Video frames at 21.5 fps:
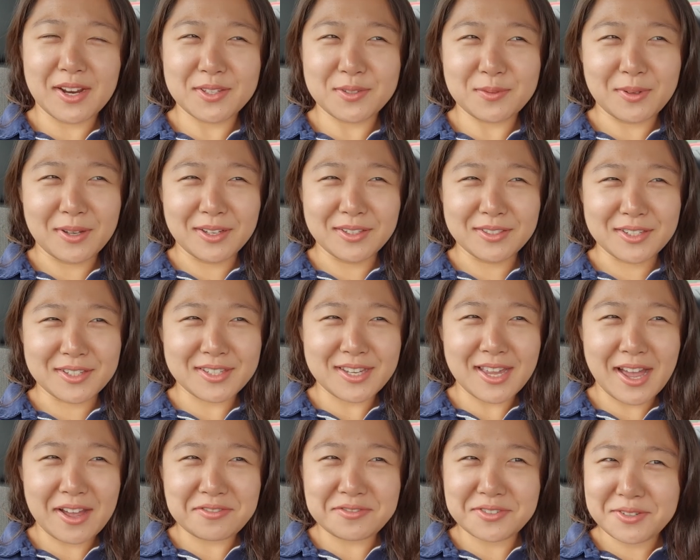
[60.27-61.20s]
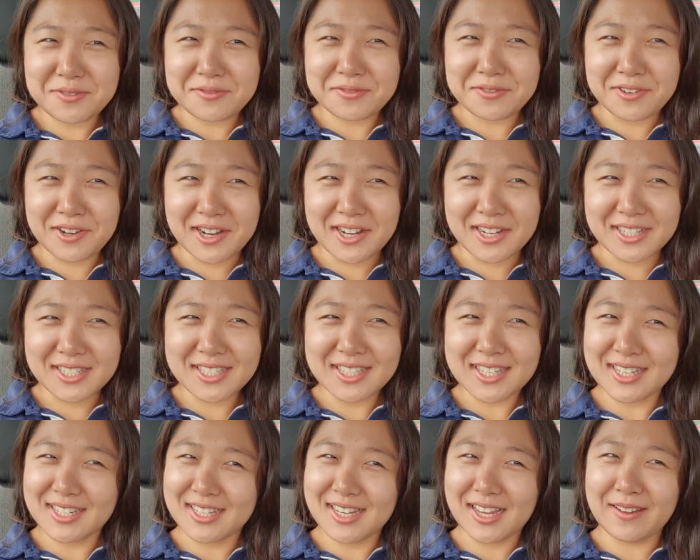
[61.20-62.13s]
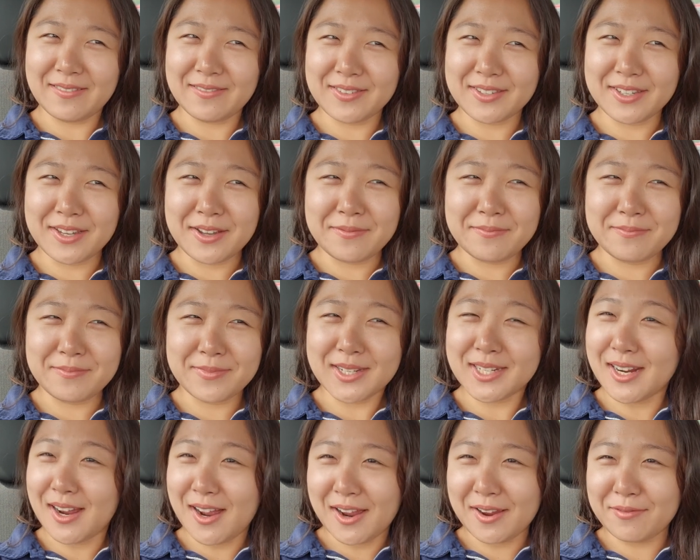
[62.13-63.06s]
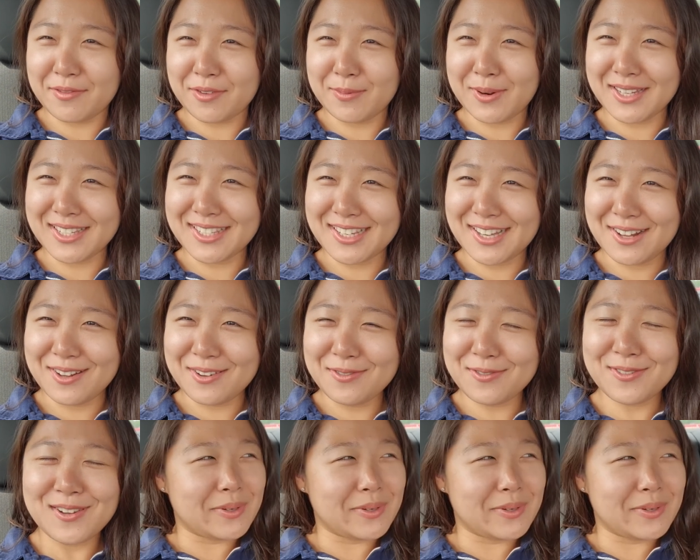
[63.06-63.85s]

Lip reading: might as well just have some fun since I have some time for myself.